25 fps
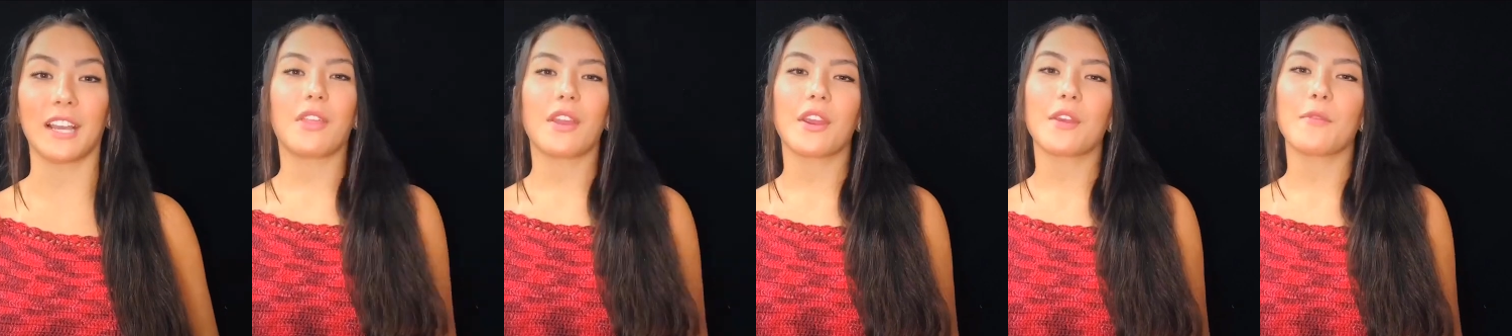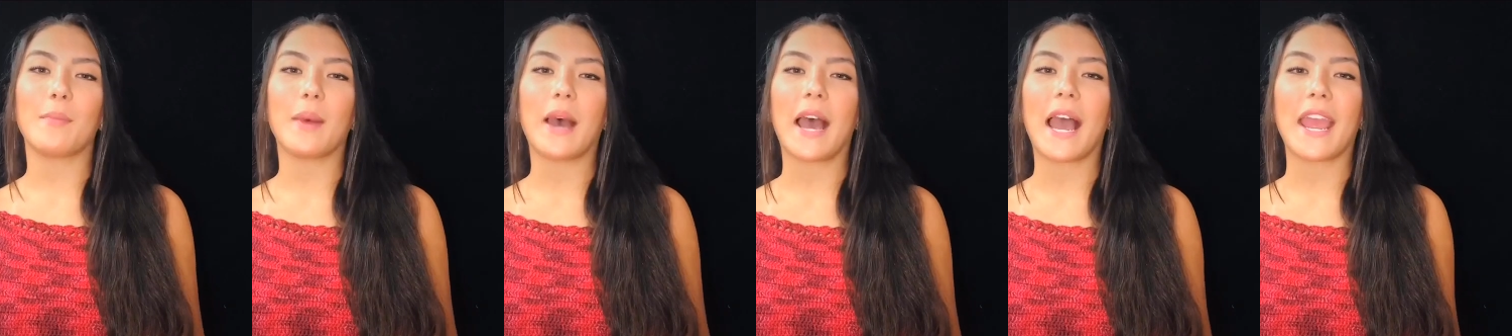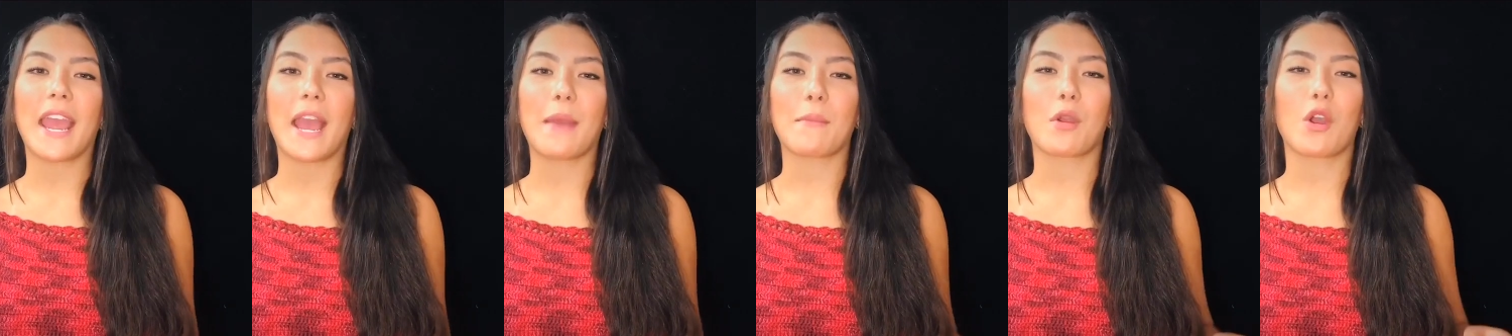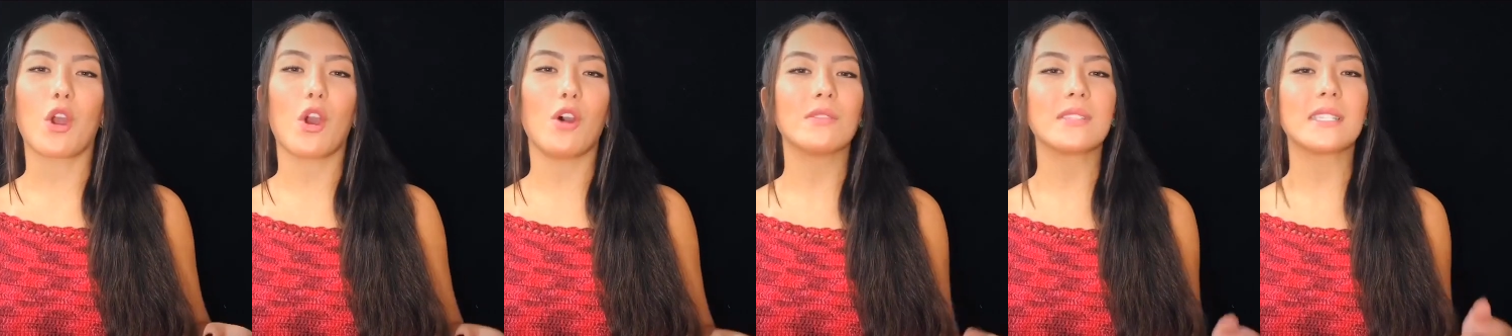Thereby,
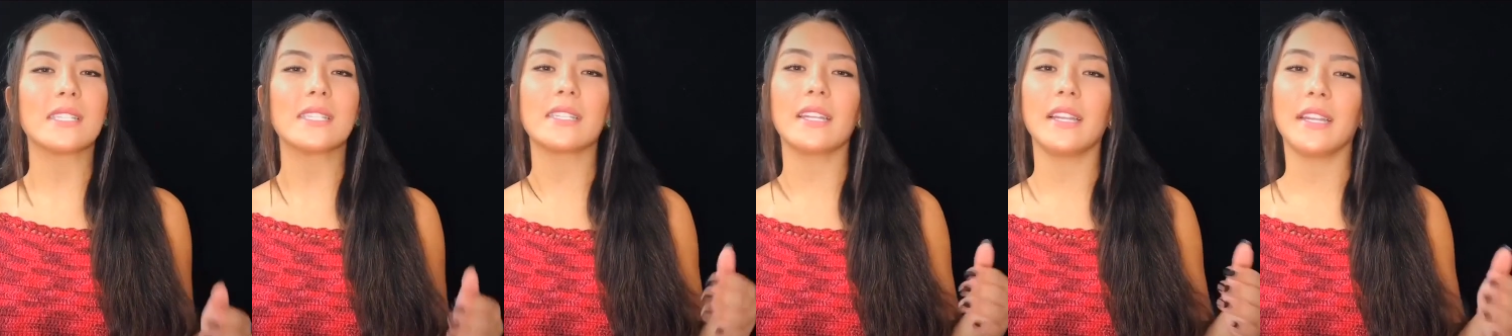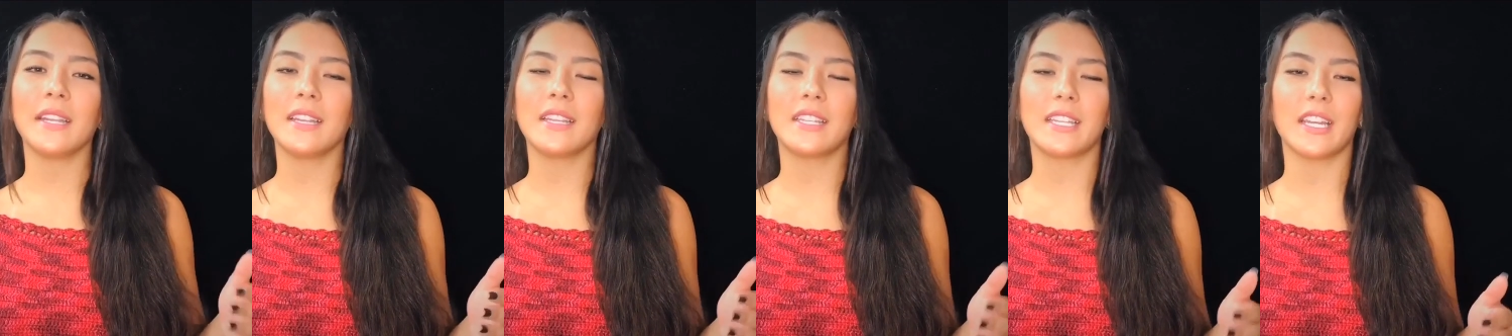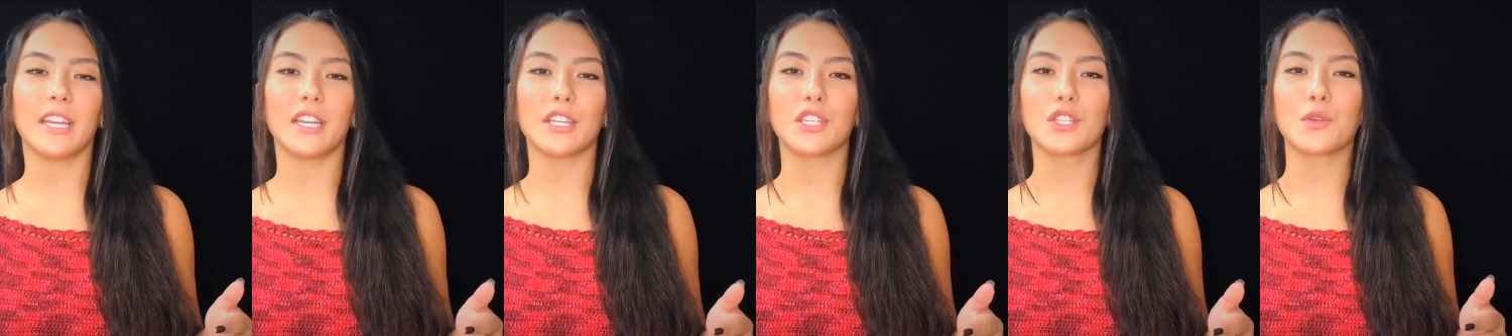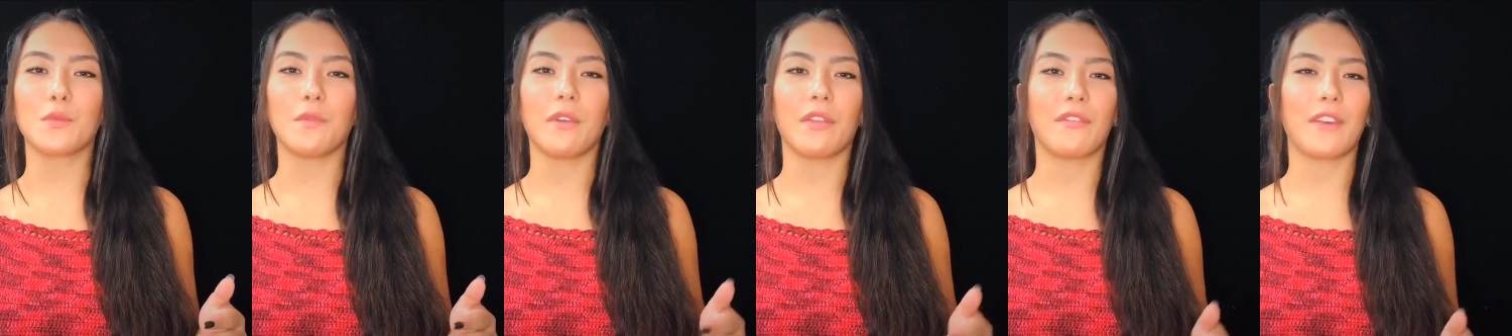I'm constantly in
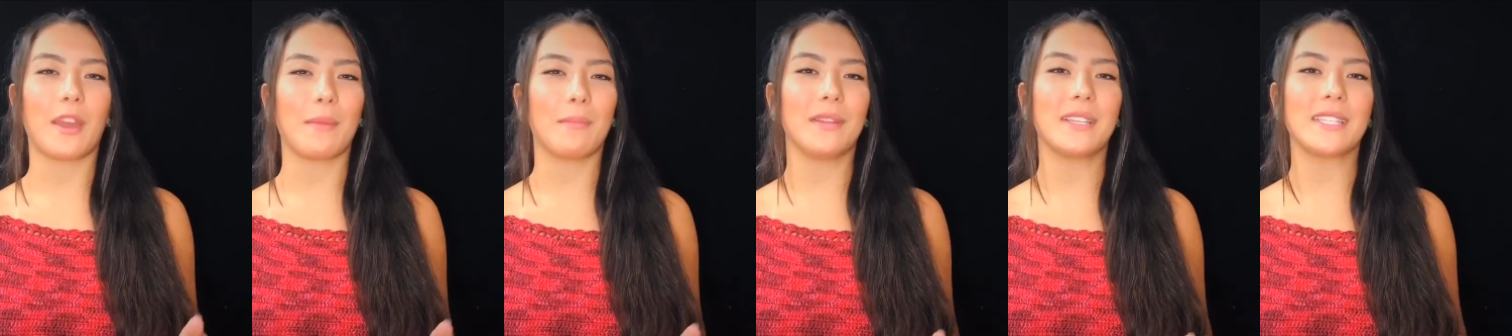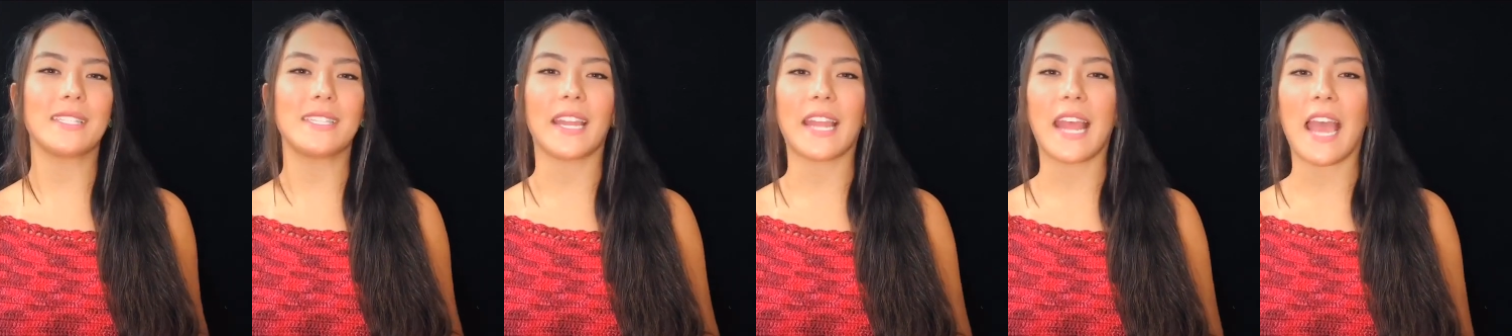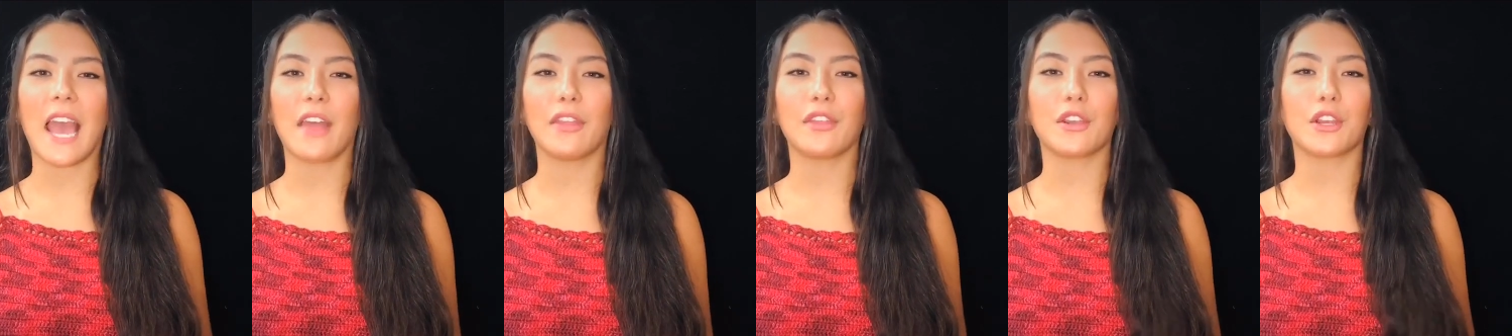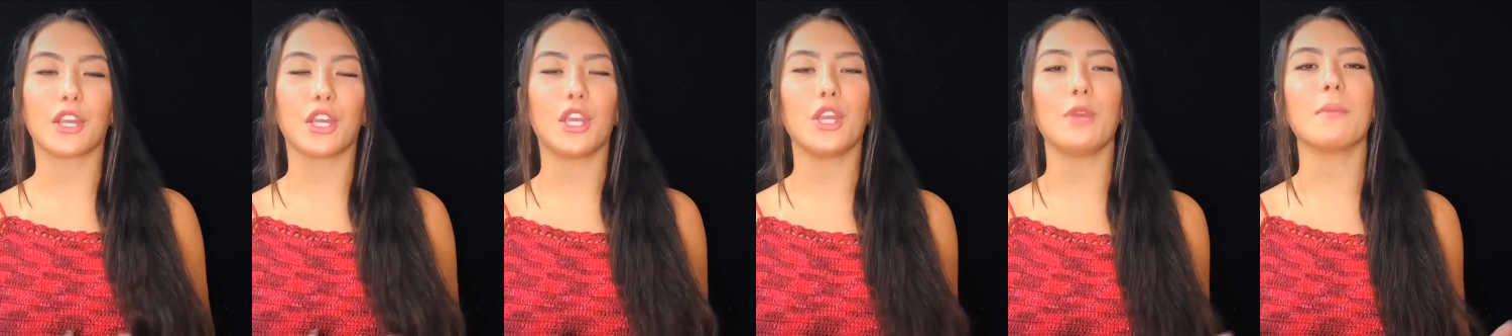touch with families that
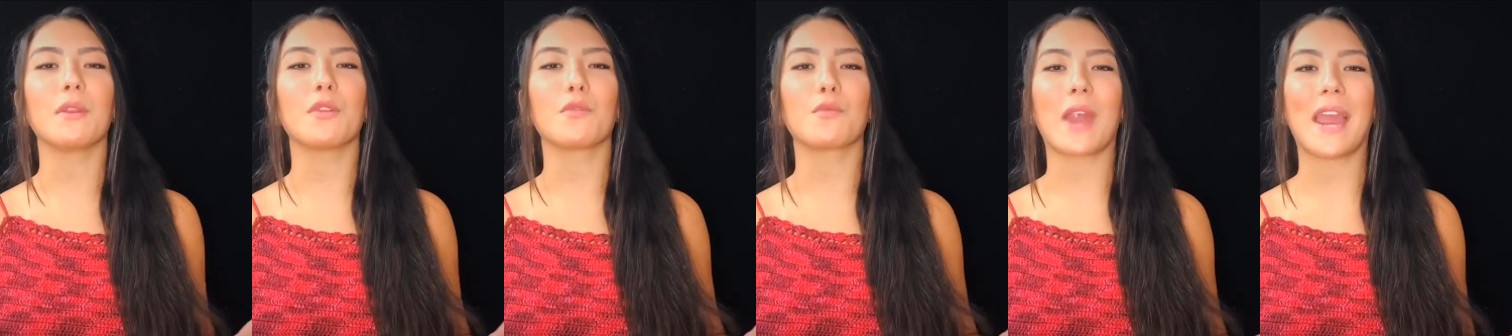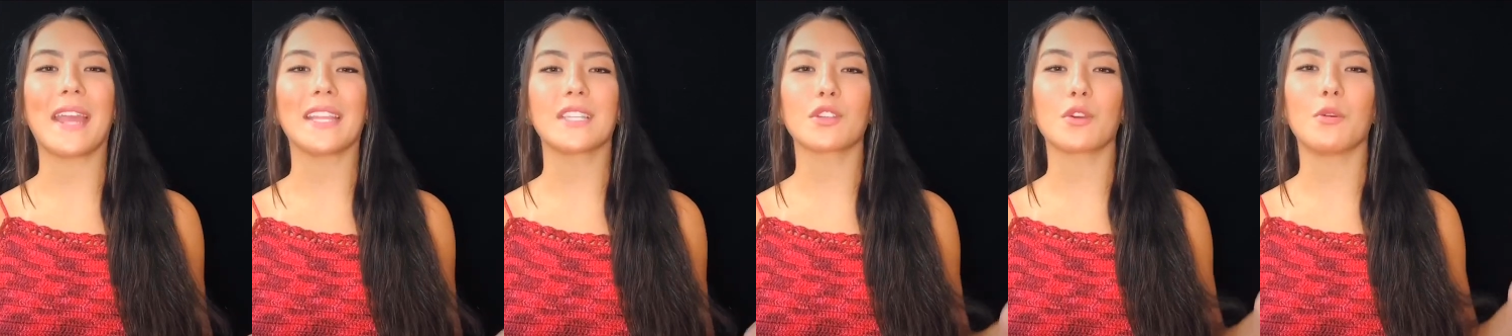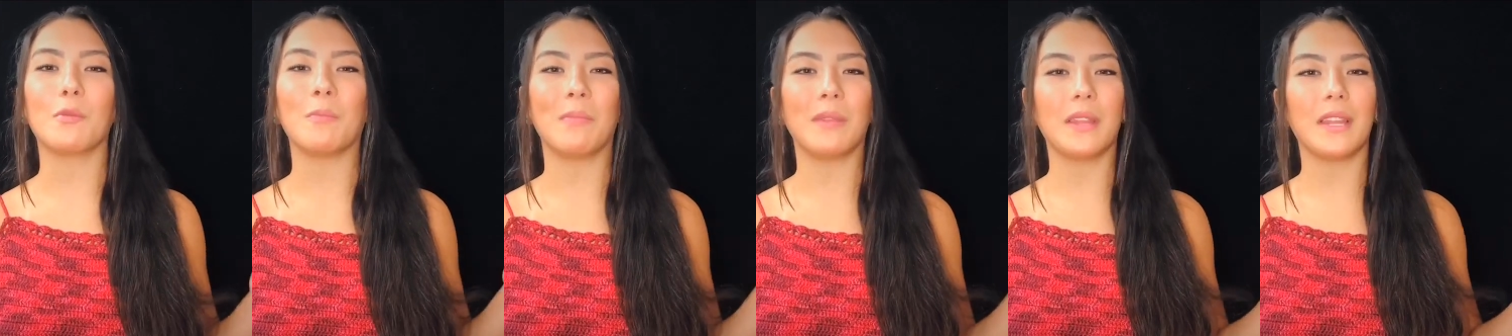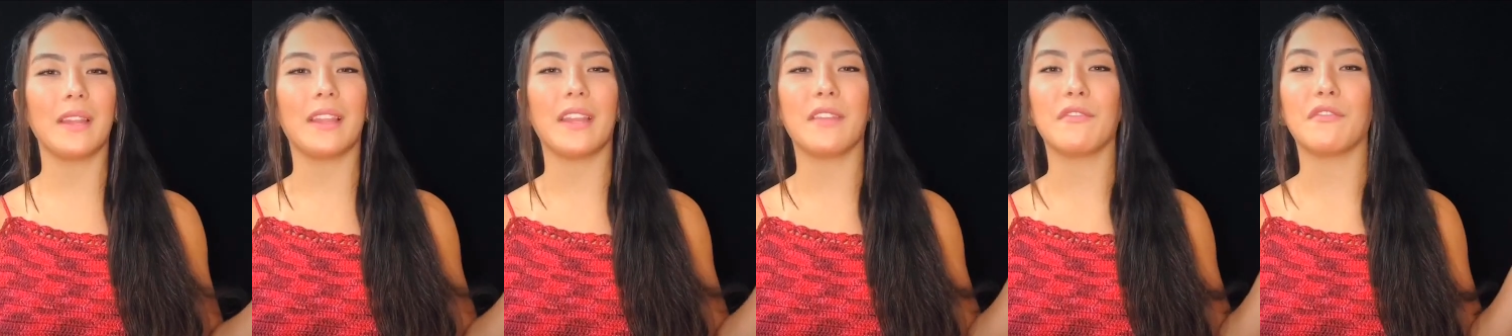had their human rights
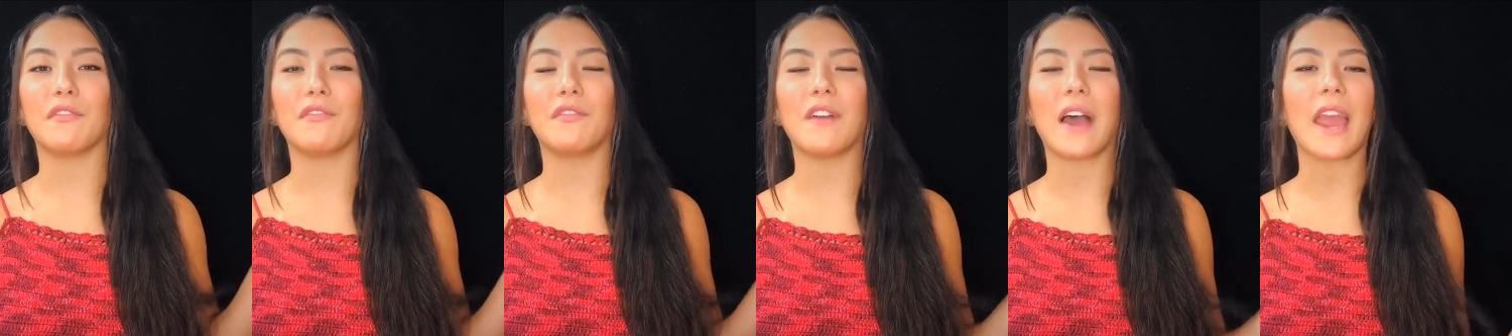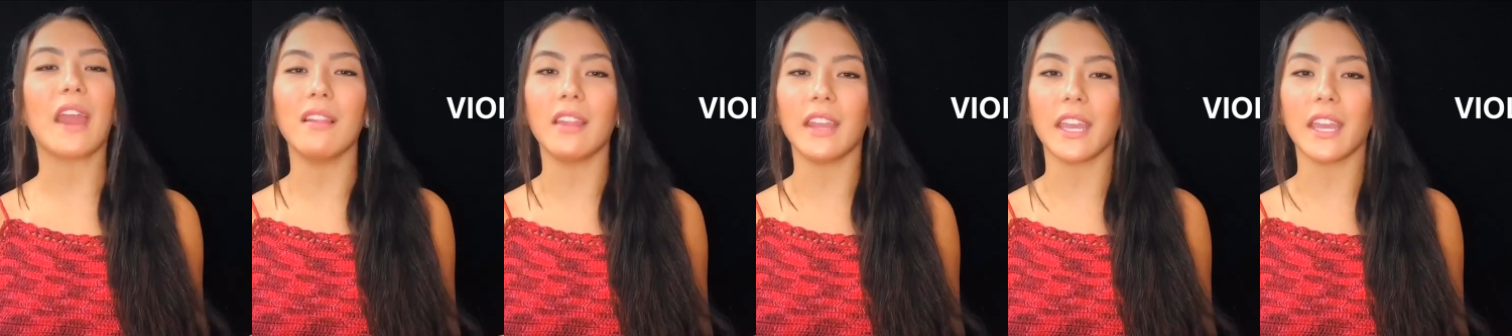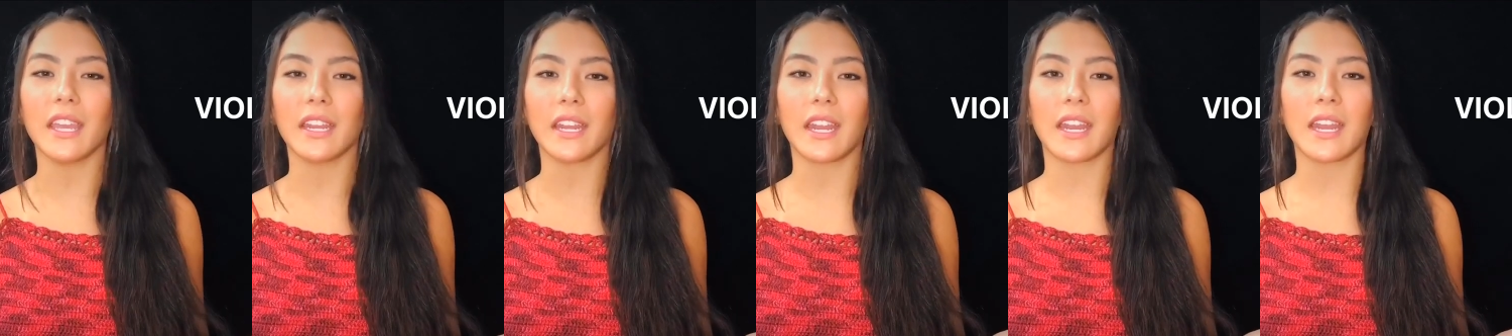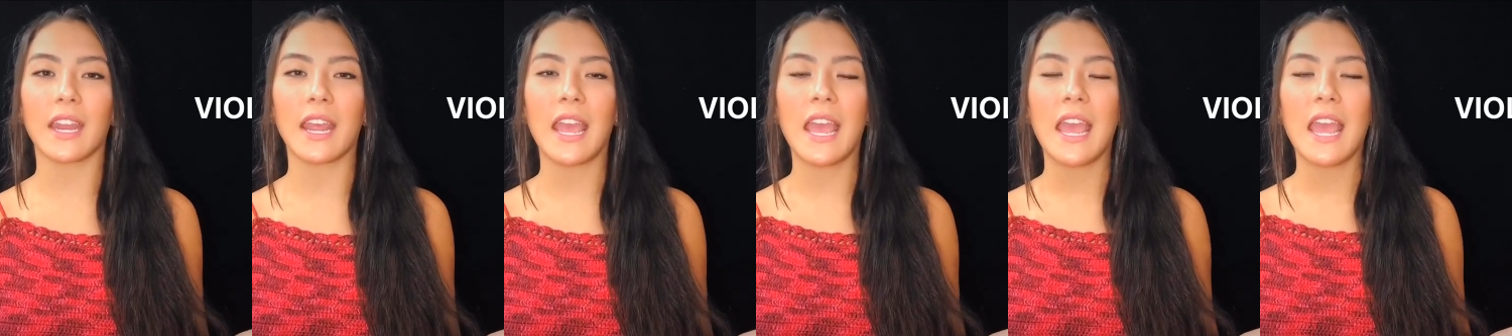completely
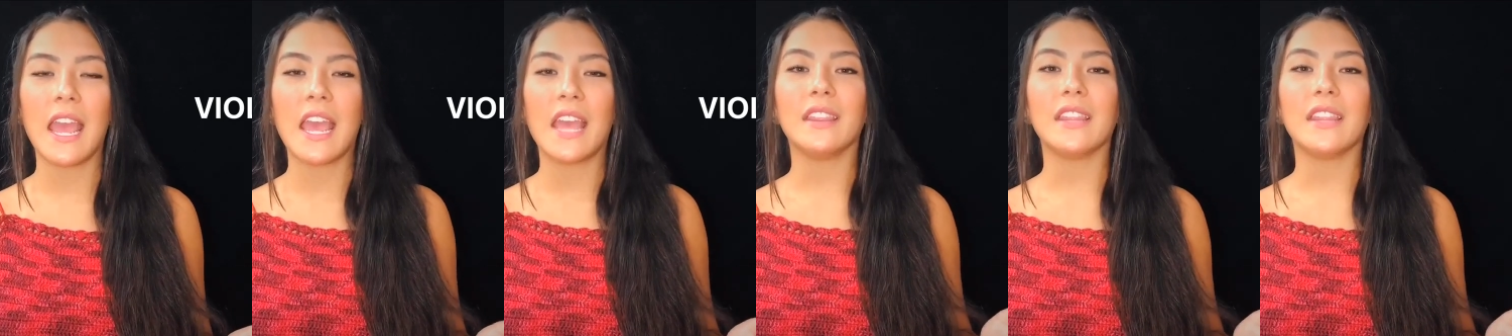violated.